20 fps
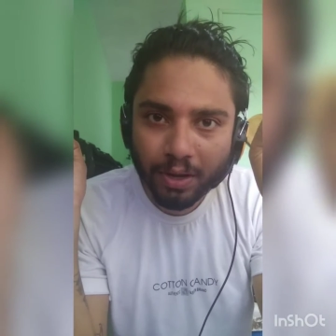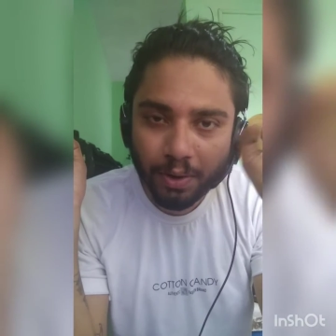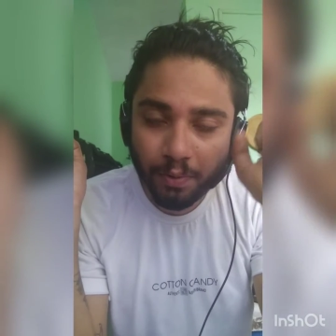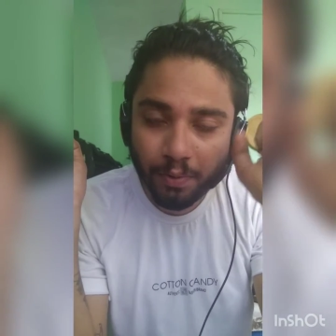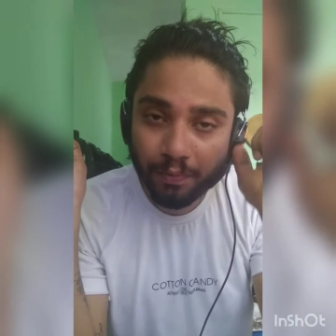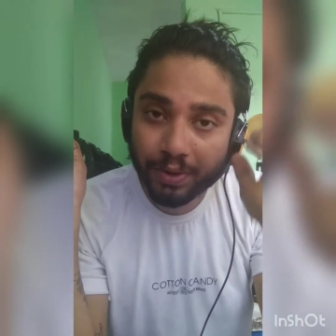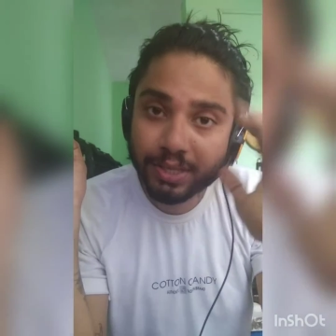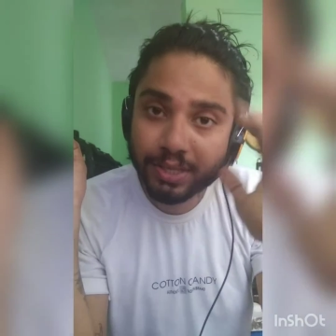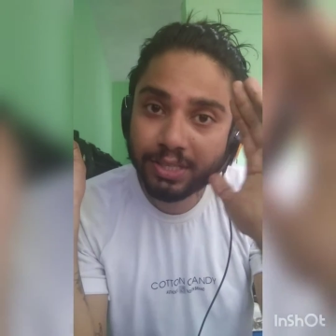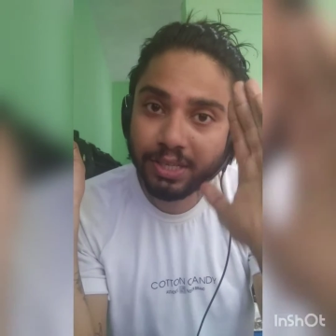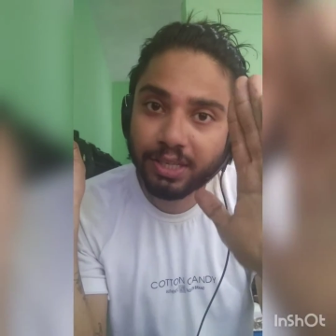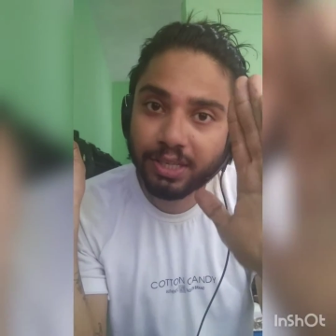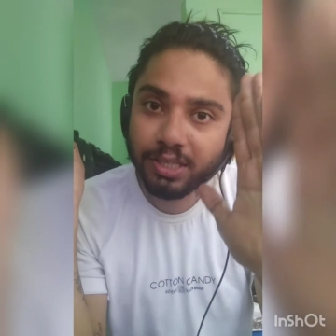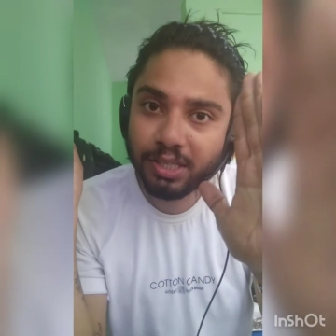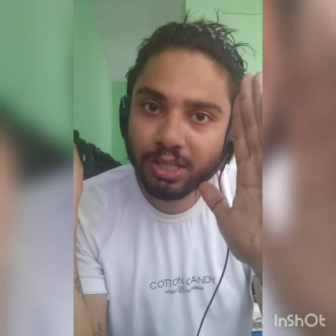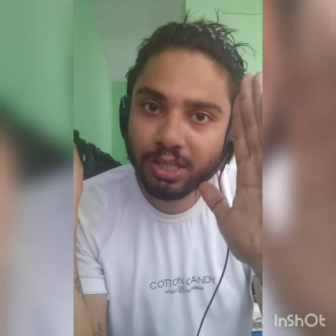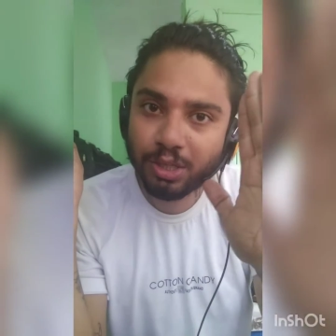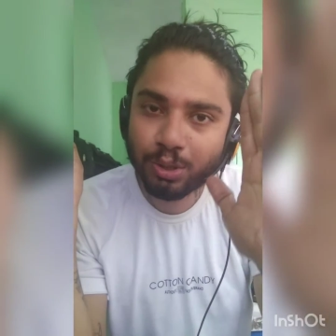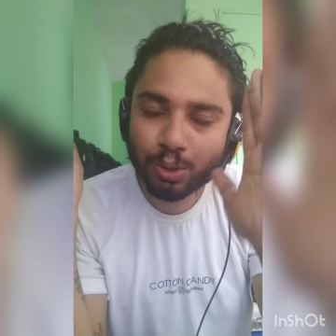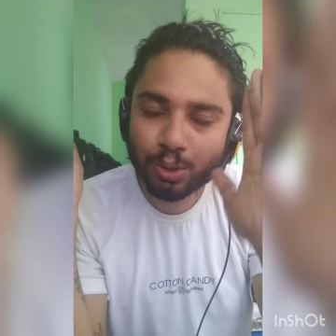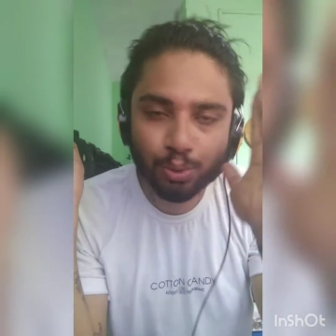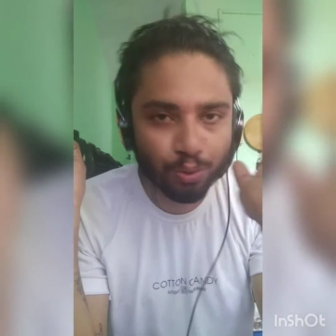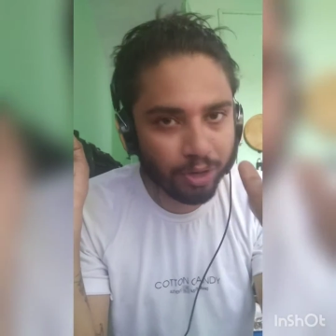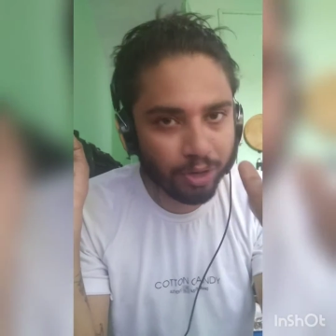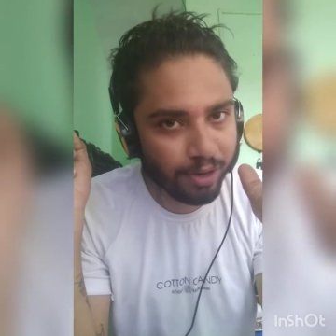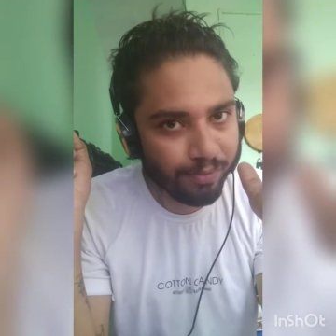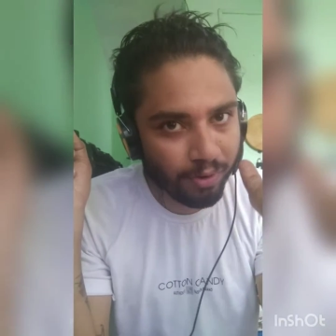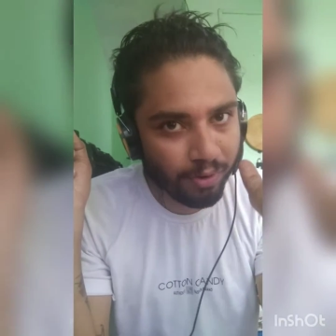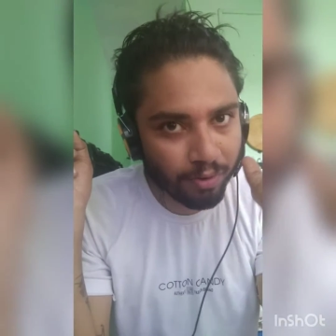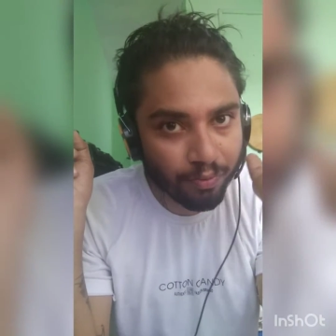which is
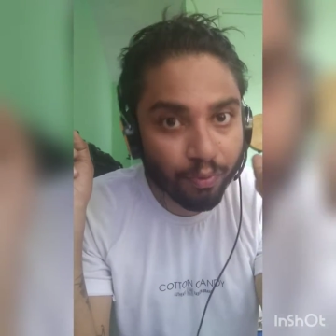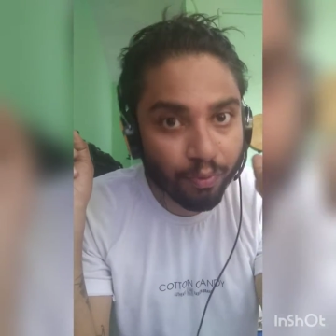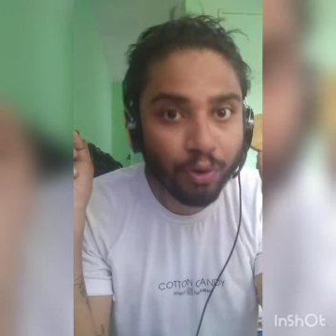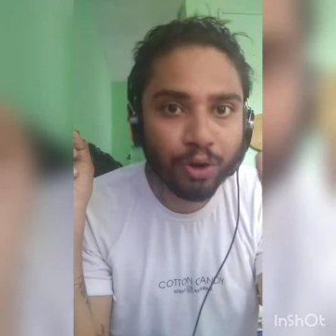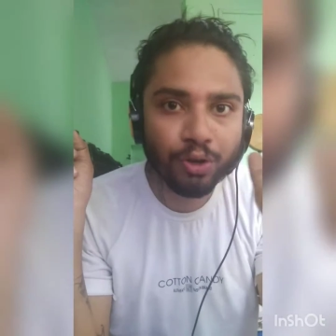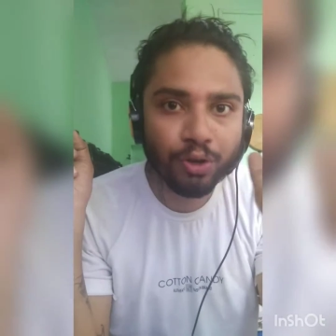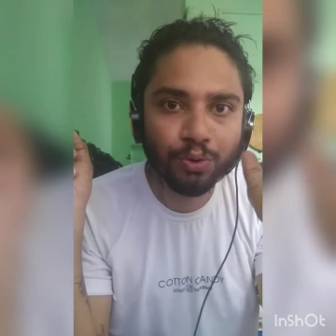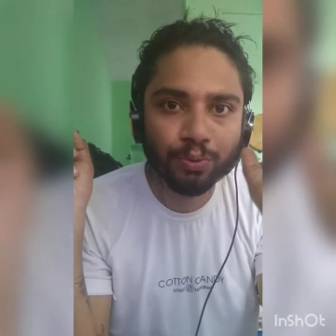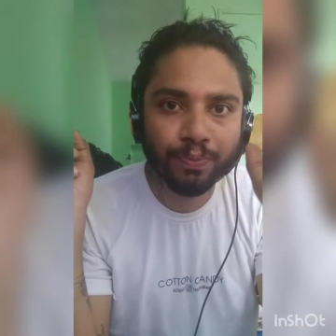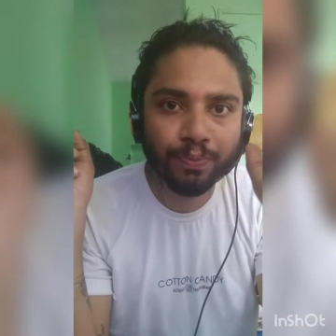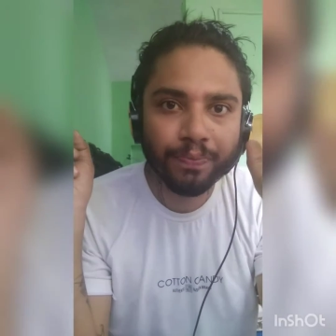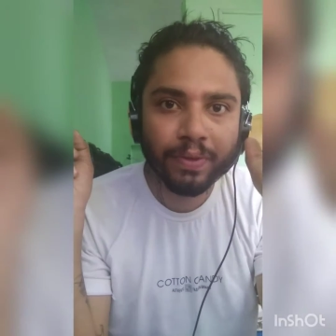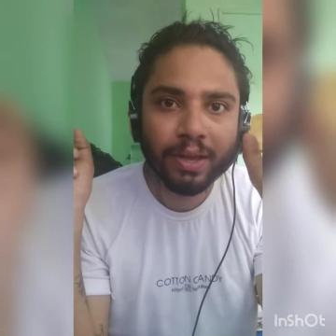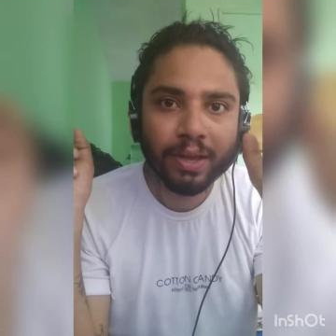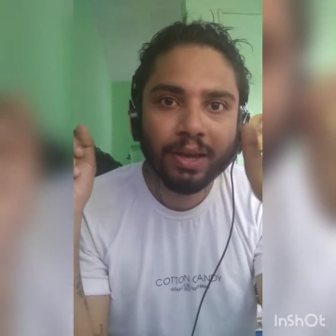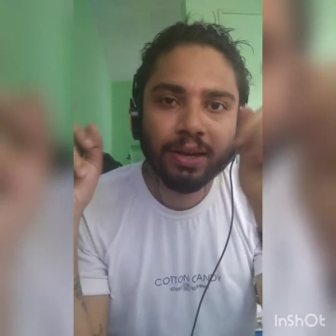suitable for you.